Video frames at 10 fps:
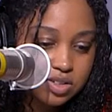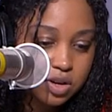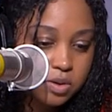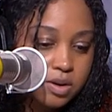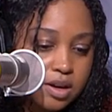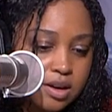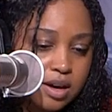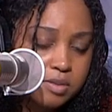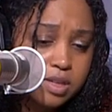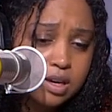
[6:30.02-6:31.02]
So
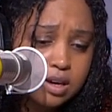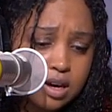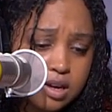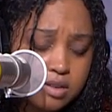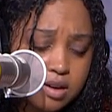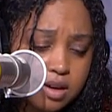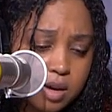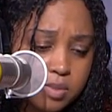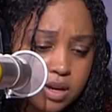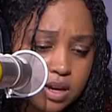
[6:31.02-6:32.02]
I think uh, the
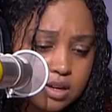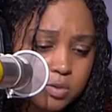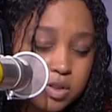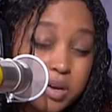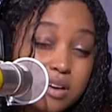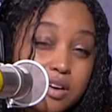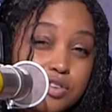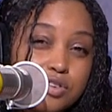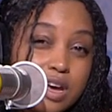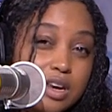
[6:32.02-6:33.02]
company ended with about one
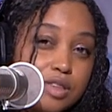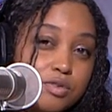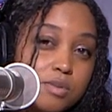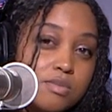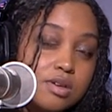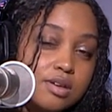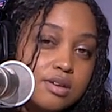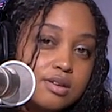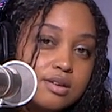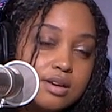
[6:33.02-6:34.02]
hundred eighty-three
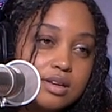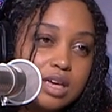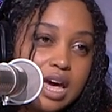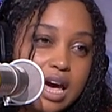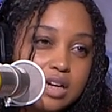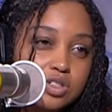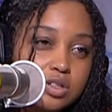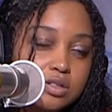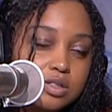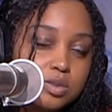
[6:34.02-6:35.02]
million dollars in cash
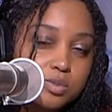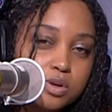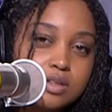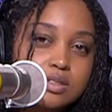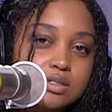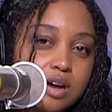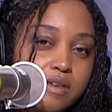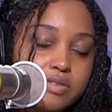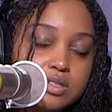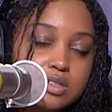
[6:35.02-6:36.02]
on its books. It's
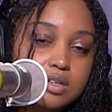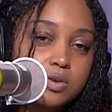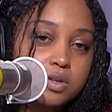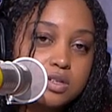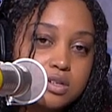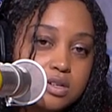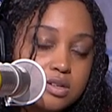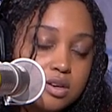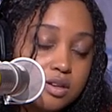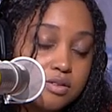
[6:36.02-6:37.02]
obviously going to
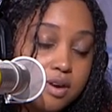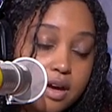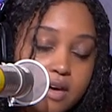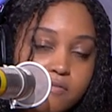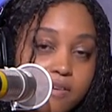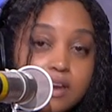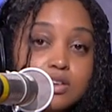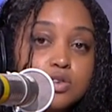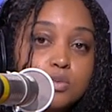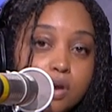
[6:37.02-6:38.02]
need to either A,
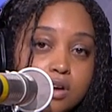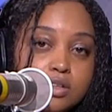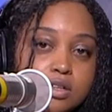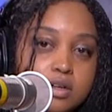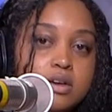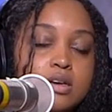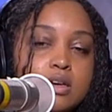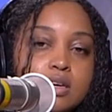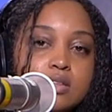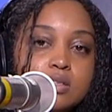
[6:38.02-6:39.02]
find a new partner,
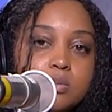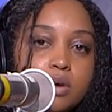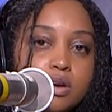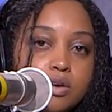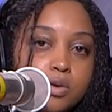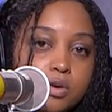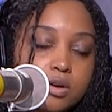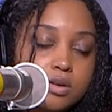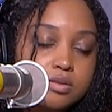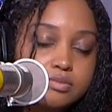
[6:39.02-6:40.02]
get some money,
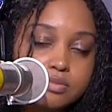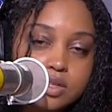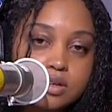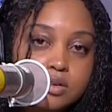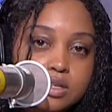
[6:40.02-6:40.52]
or, you know,